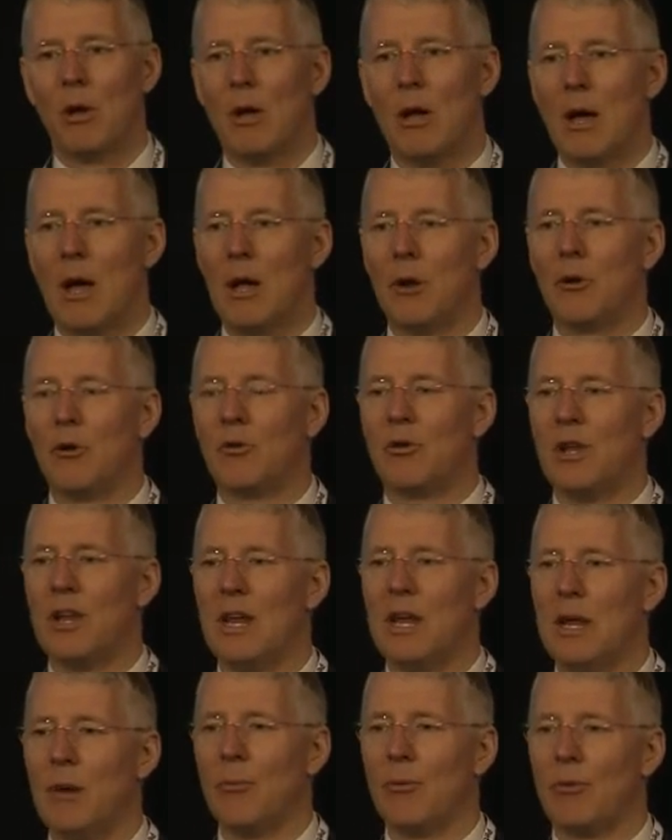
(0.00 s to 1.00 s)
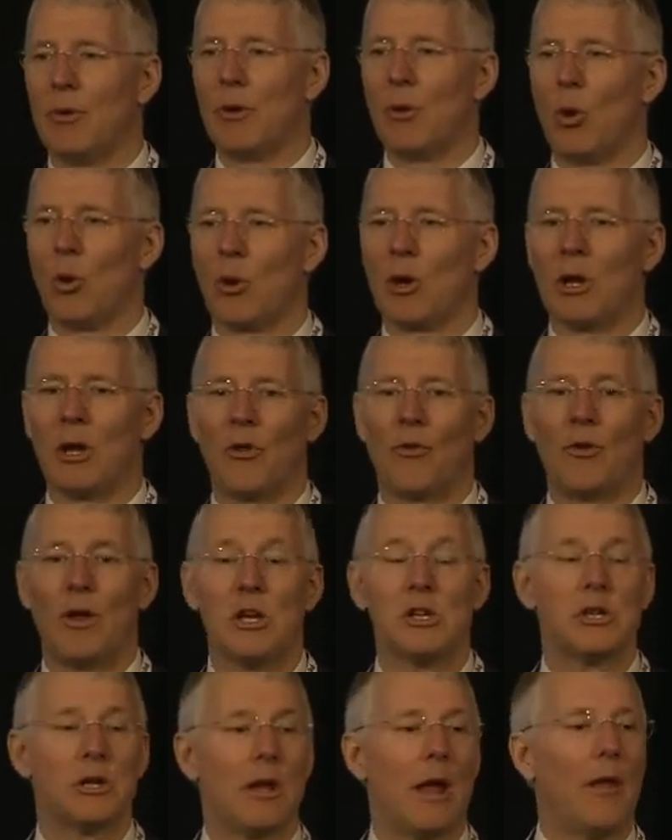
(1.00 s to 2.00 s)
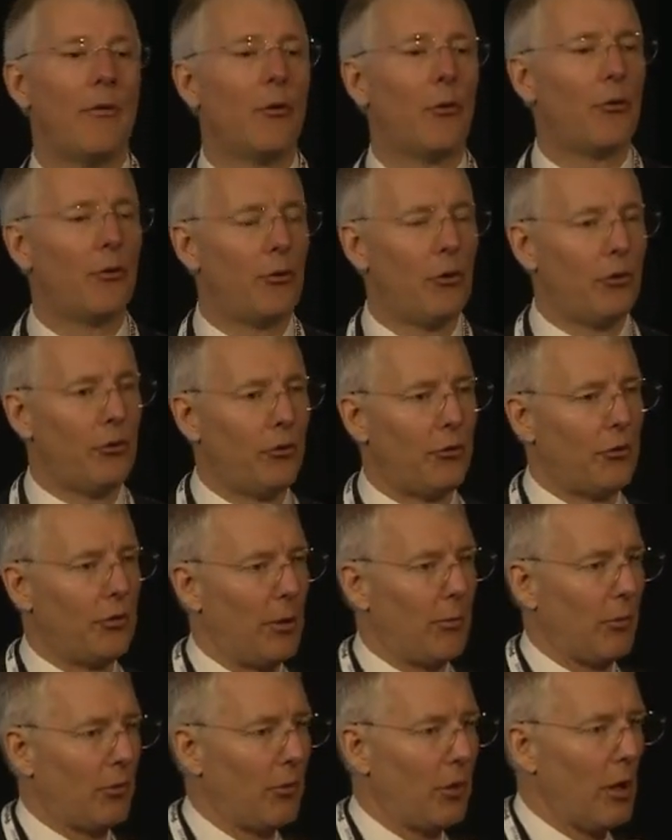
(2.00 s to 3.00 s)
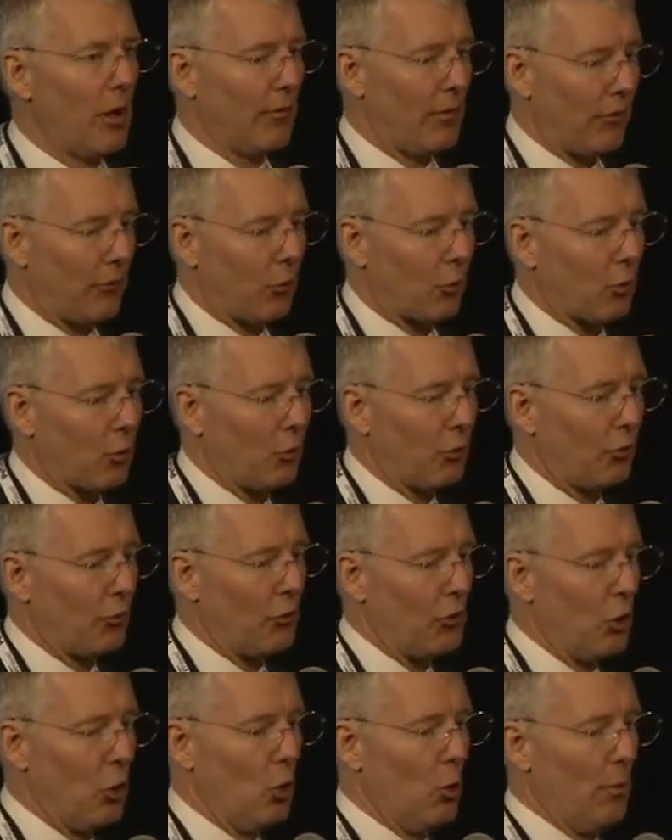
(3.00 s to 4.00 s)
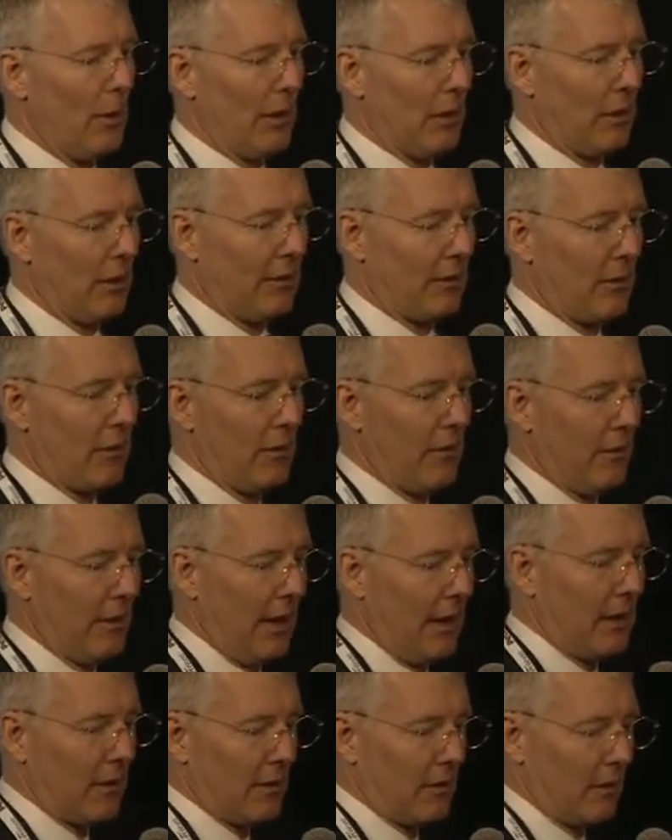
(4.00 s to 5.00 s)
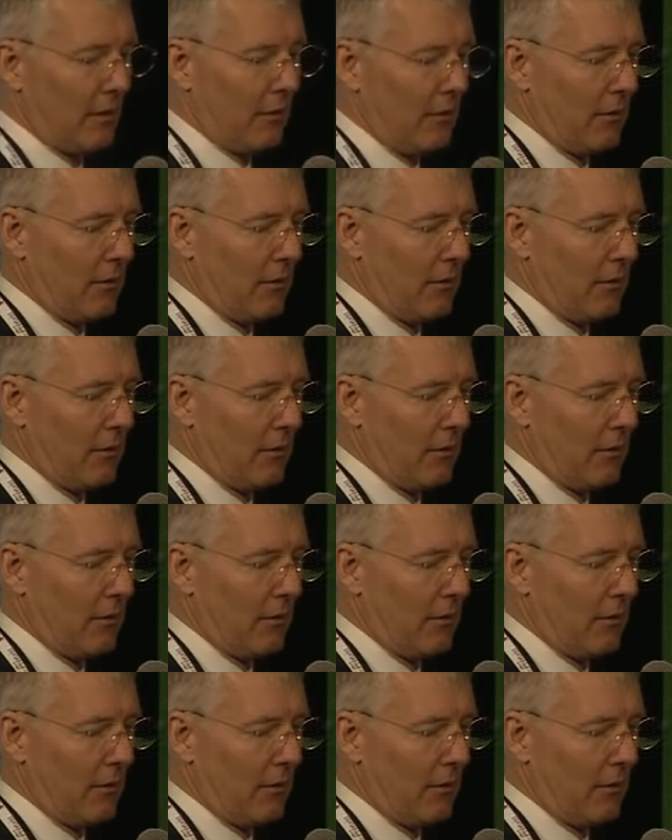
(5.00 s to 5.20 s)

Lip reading: and the teams and the organization and the systems that are consuming that data.